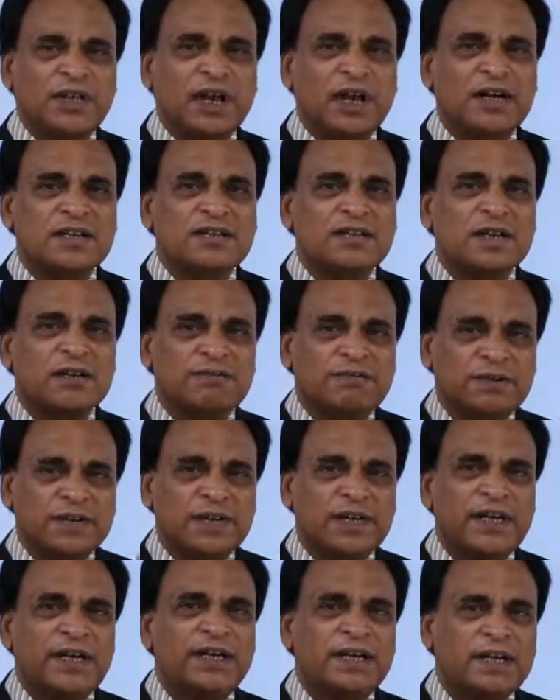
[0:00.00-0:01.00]
task of
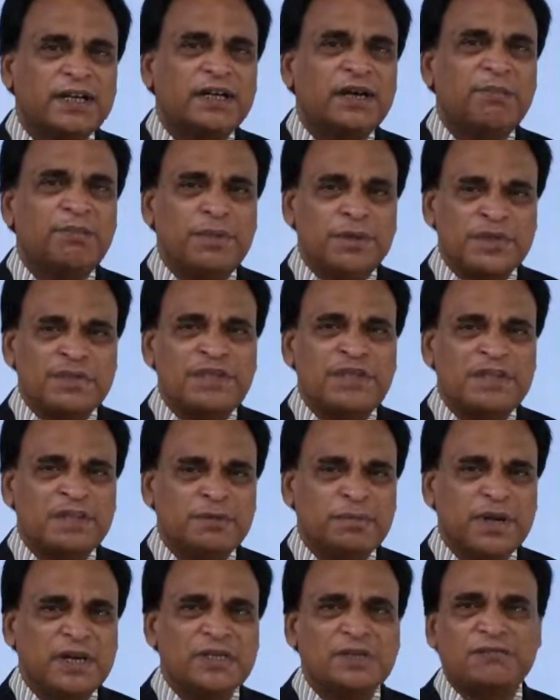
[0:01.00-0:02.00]
creating a
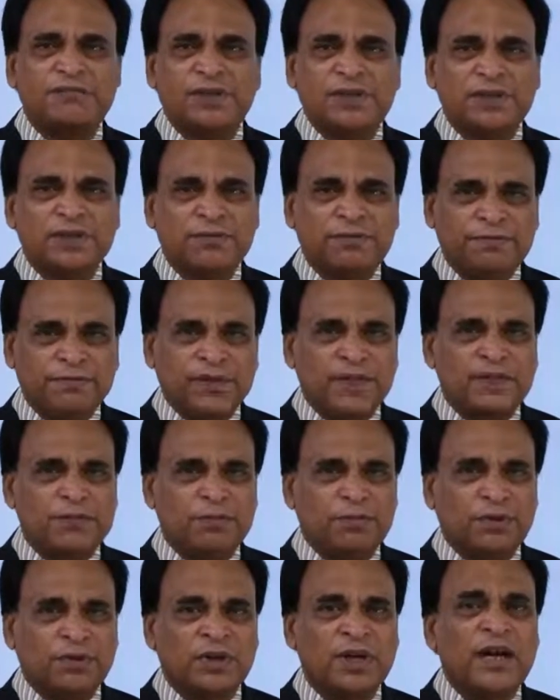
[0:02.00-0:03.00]
business page for your
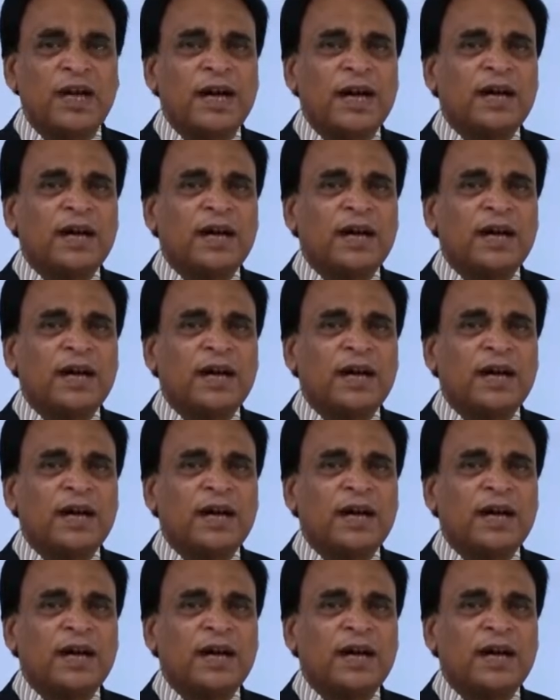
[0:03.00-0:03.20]
Facebook.